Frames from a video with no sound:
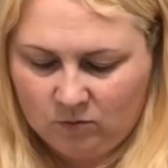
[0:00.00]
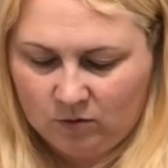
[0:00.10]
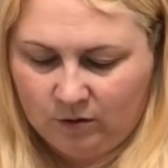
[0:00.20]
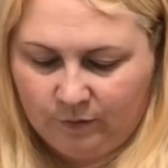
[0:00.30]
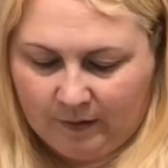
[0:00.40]

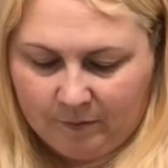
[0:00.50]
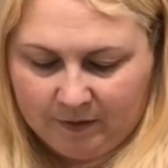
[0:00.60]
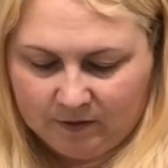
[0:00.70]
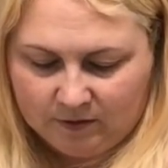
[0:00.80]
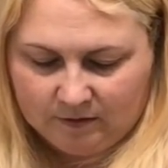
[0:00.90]
We'll look at that
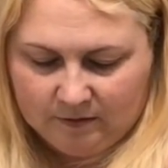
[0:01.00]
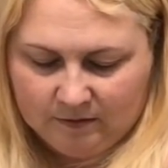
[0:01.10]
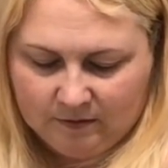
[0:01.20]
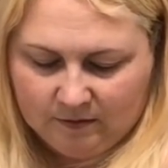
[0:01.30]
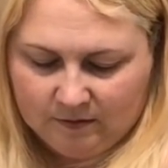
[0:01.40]
picture.
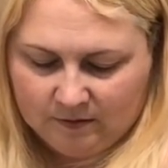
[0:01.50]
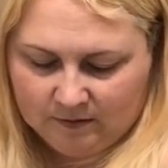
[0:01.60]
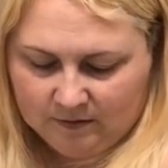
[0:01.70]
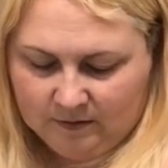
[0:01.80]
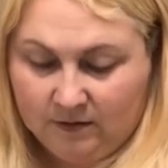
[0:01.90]

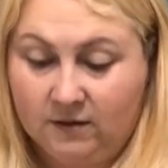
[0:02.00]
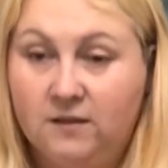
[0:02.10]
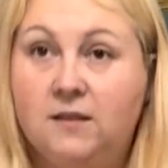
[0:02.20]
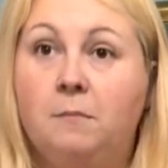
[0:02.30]
It's a